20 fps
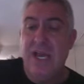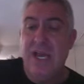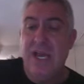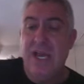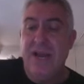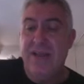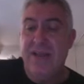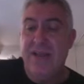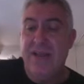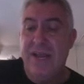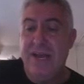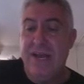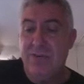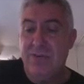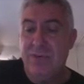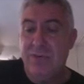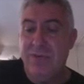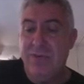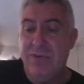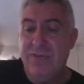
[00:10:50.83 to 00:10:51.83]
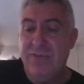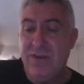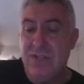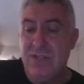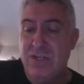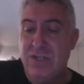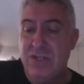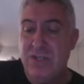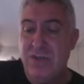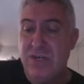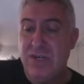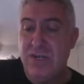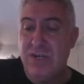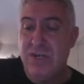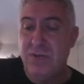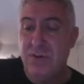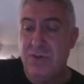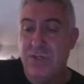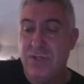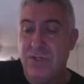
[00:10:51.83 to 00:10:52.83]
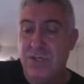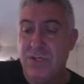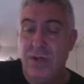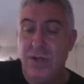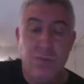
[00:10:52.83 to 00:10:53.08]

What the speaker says: and then after we find the 2 zeros,